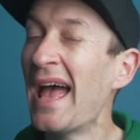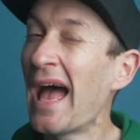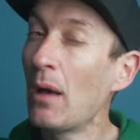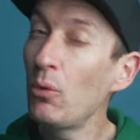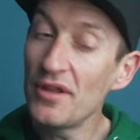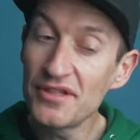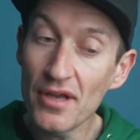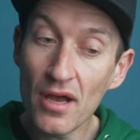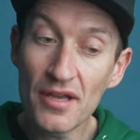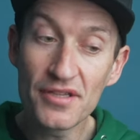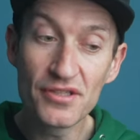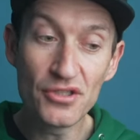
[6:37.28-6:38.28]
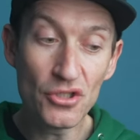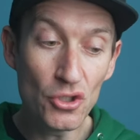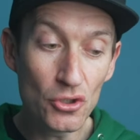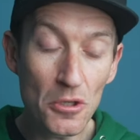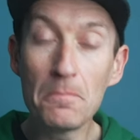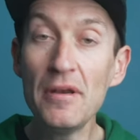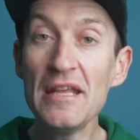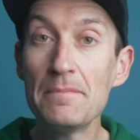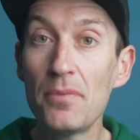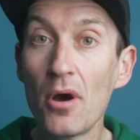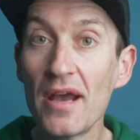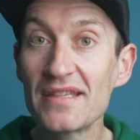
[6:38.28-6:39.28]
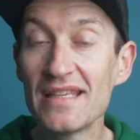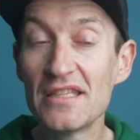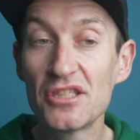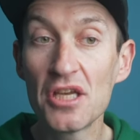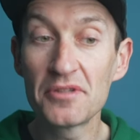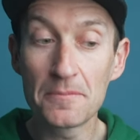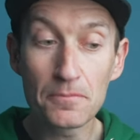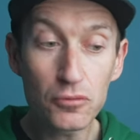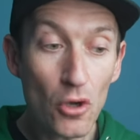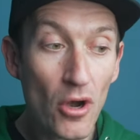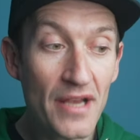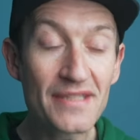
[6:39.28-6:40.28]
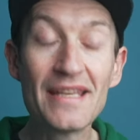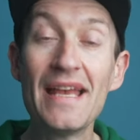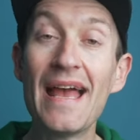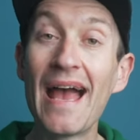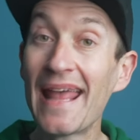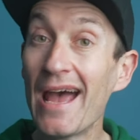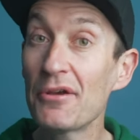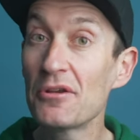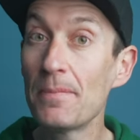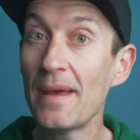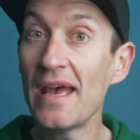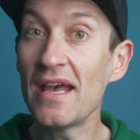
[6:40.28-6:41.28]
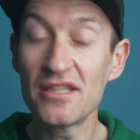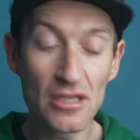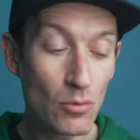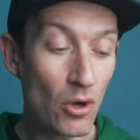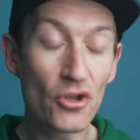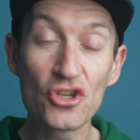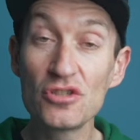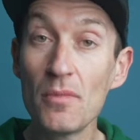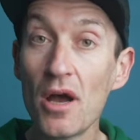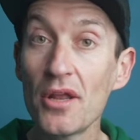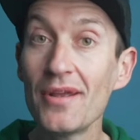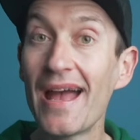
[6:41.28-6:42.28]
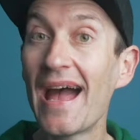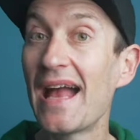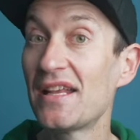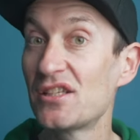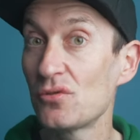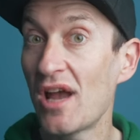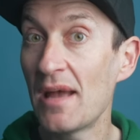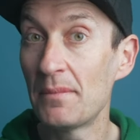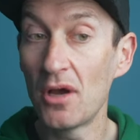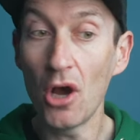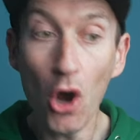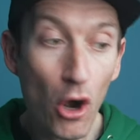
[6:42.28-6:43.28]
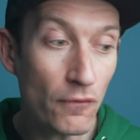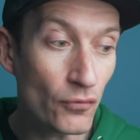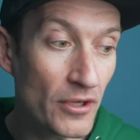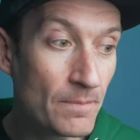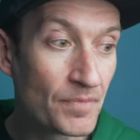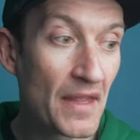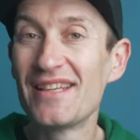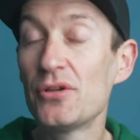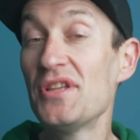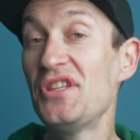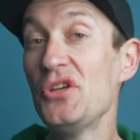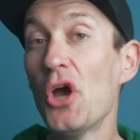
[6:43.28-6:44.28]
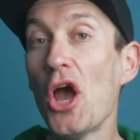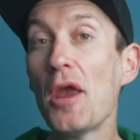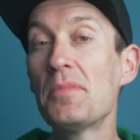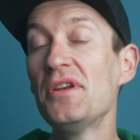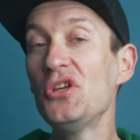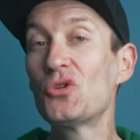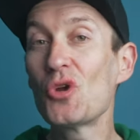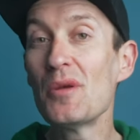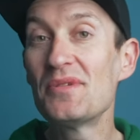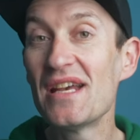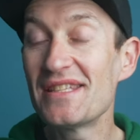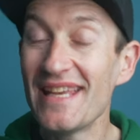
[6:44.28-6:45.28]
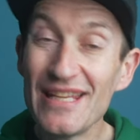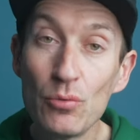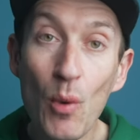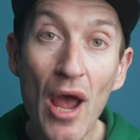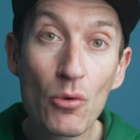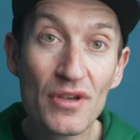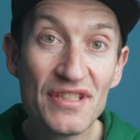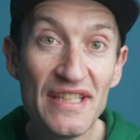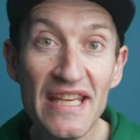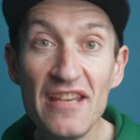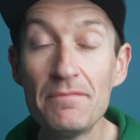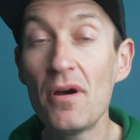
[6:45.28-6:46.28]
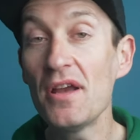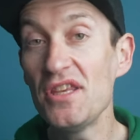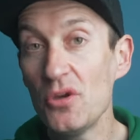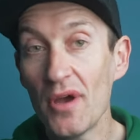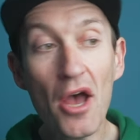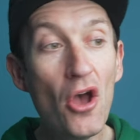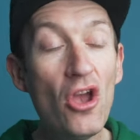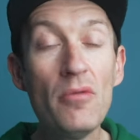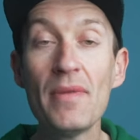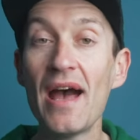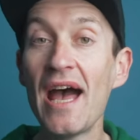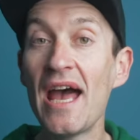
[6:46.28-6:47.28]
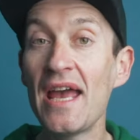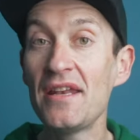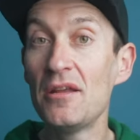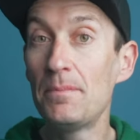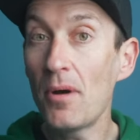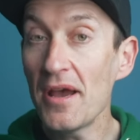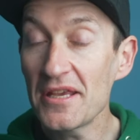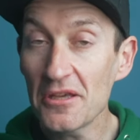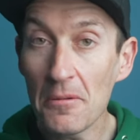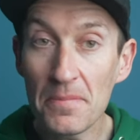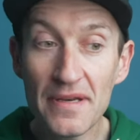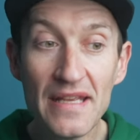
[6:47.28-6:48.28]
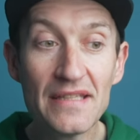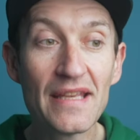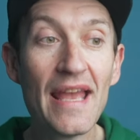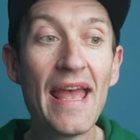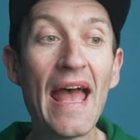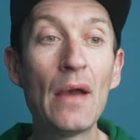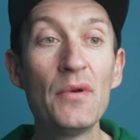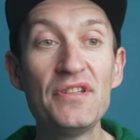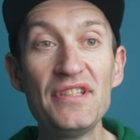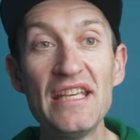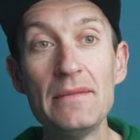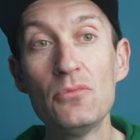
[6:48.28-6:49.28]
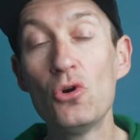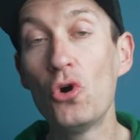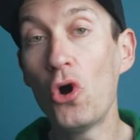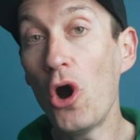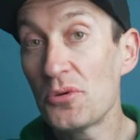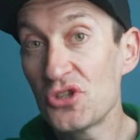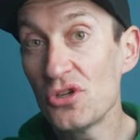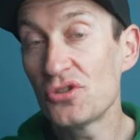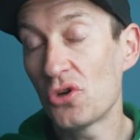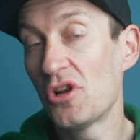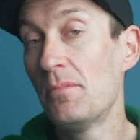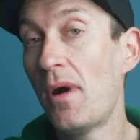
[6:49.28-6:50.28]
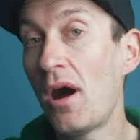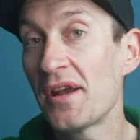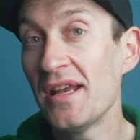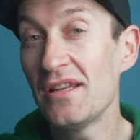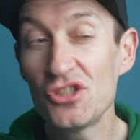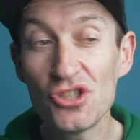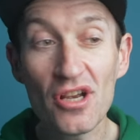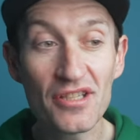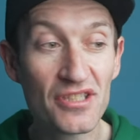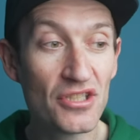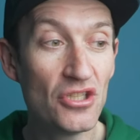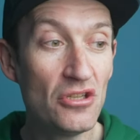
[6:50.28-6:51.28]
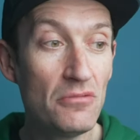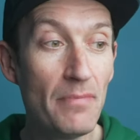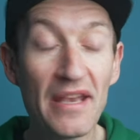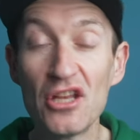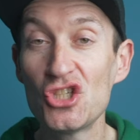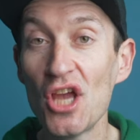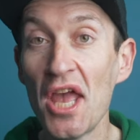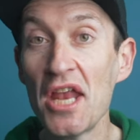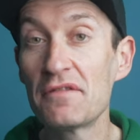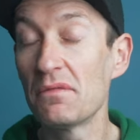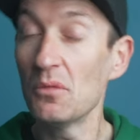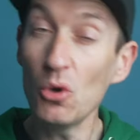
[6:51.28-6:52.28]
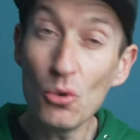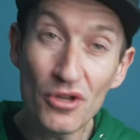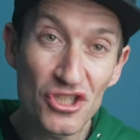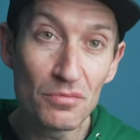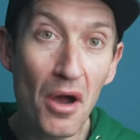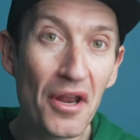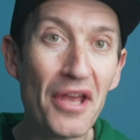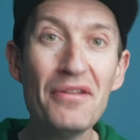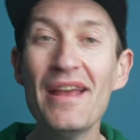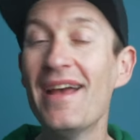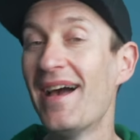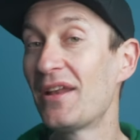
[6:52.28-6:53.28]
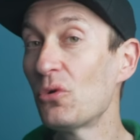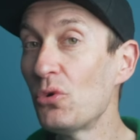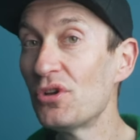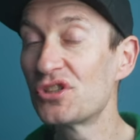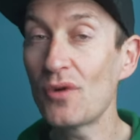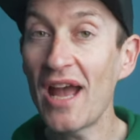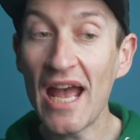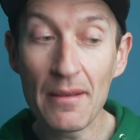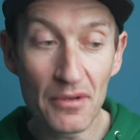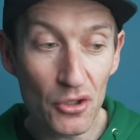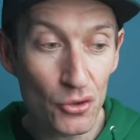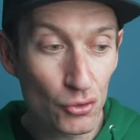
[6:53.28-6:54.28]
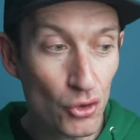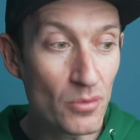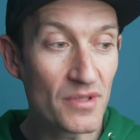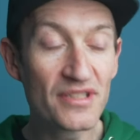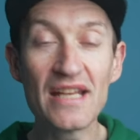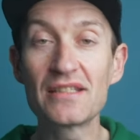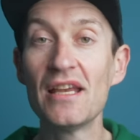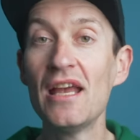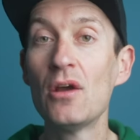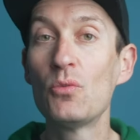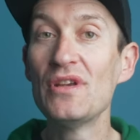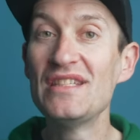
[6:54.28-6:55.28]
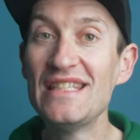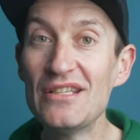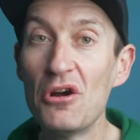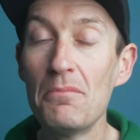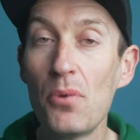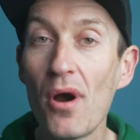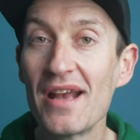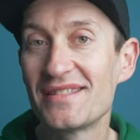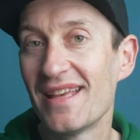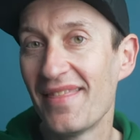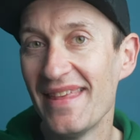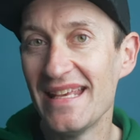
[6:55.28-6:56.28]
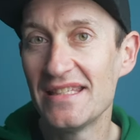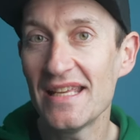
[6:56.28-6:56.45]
and what it does to complete bikes in terms of price and how it compares to what Shimano and SRAM are offering. So I do hope the new group set is well received by you at home and the bike companies and we see more options on the market just to make a change from all the Shimano and all the SRAM group sets we see on bikes these